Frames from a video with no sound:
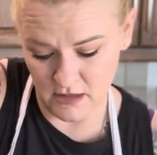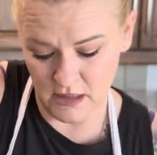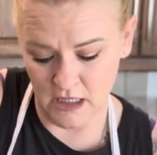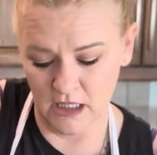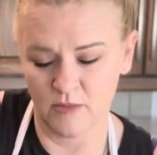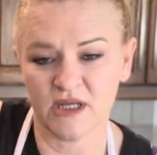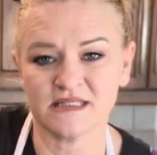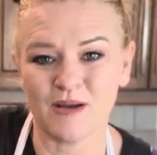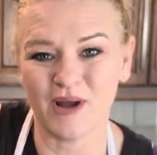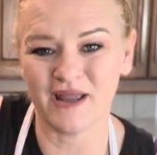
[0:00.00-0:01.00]
because
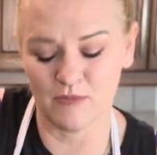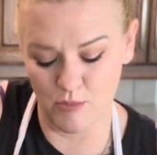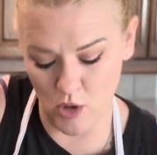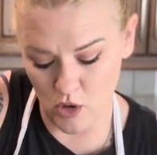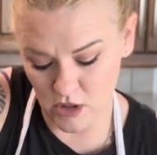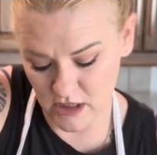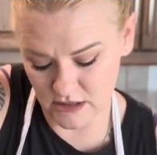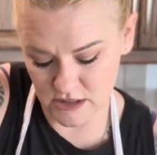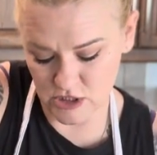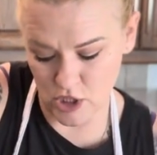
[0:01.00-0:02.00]
I buy in bulk.
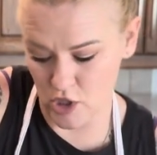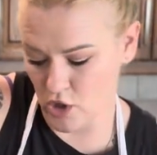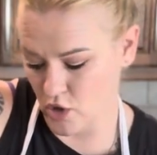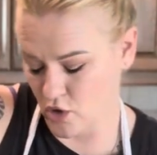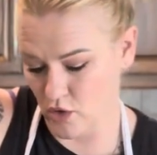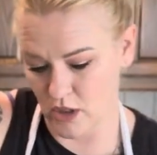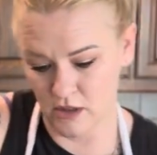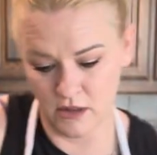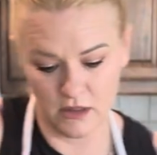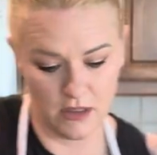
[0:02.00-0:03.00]
So,
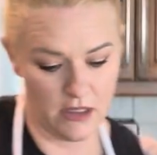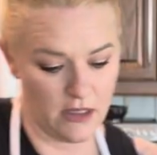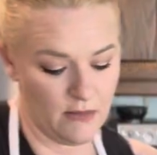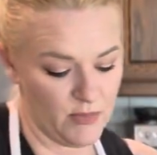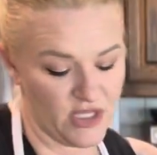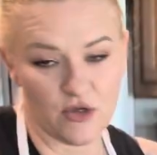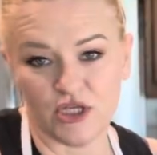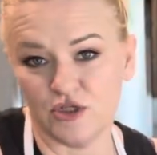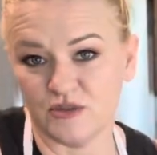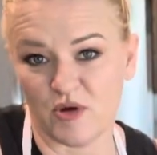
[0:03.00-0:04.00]
but you
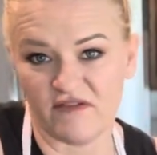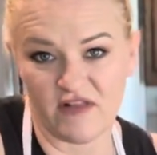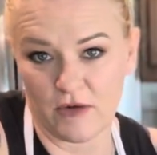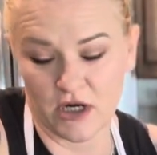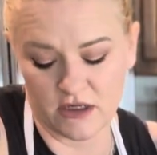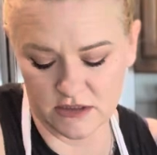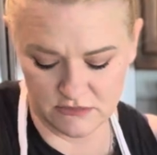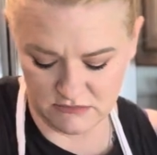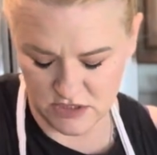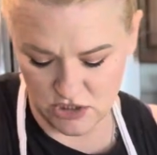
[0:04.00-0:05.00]
could use bread flour
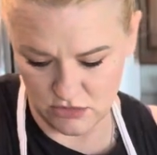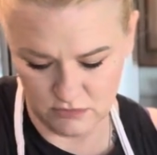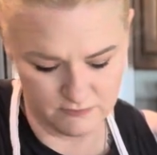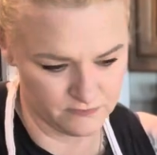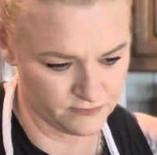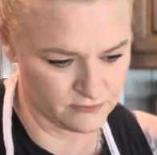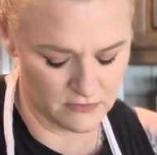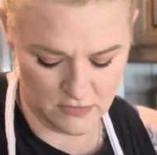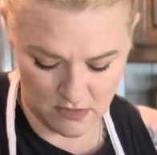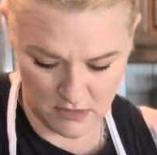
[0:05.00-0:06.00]
here too.
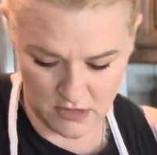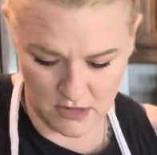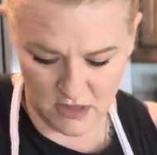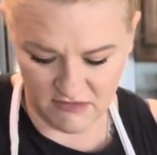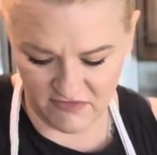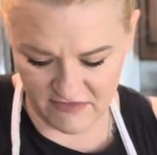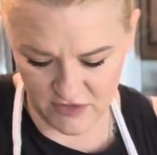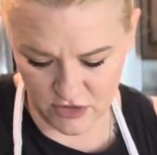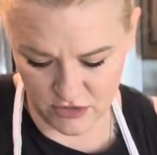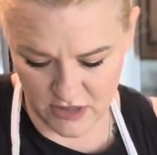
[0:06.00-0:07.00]

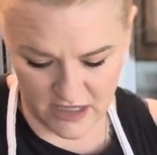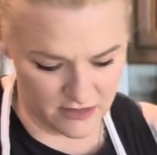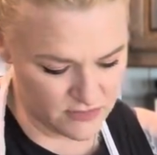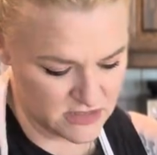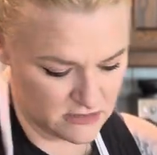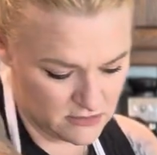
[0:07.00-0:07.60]
500 grams.